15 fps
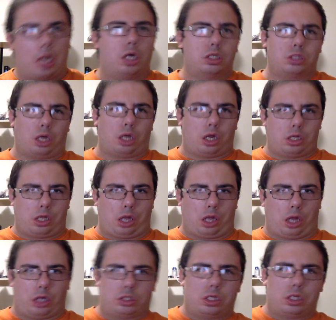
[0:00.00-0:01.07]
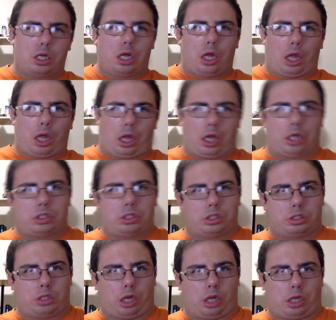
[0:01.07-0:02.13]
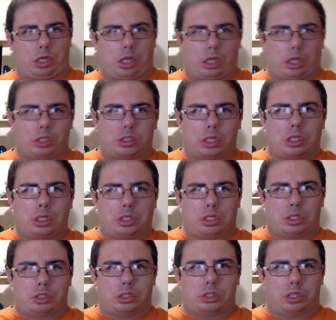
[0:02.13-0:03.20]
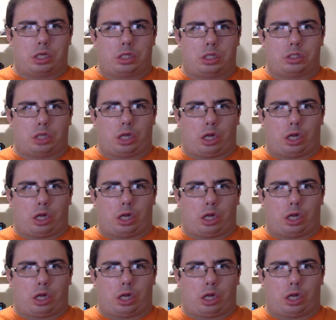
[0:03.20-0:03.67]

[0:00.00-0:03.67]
But anyhow, I have to say, the other thing too is,